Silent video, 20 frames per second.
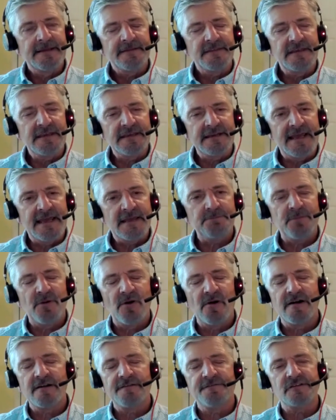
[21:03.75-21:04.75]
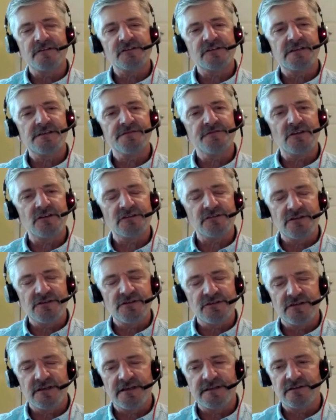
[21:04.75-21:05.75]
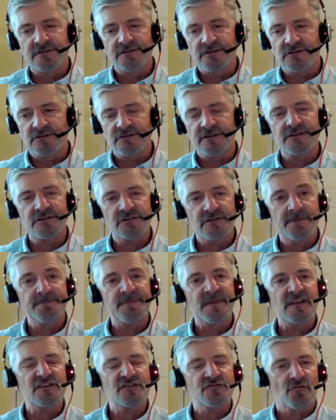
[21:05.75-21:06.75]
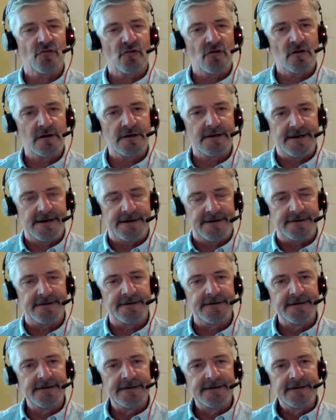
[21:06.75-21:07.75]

The innate part of us gives us these signals that say something is wrong here.